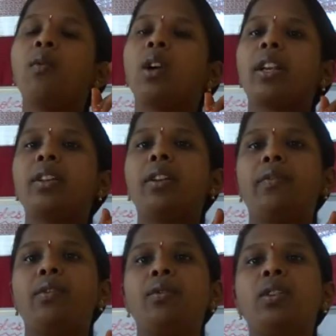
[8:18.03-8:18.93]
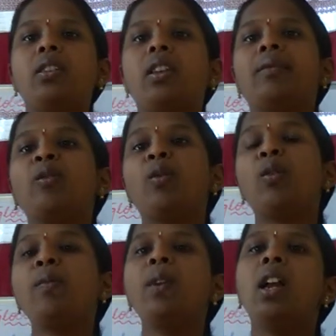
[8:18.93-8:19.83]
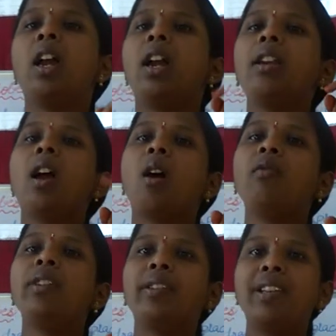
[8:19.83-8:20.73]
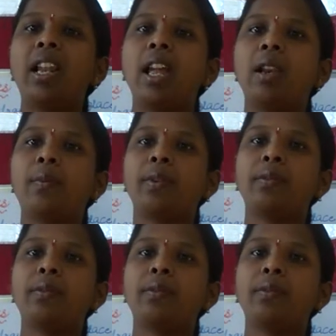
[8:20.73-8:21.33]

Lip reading: what are the features of globe and how it will help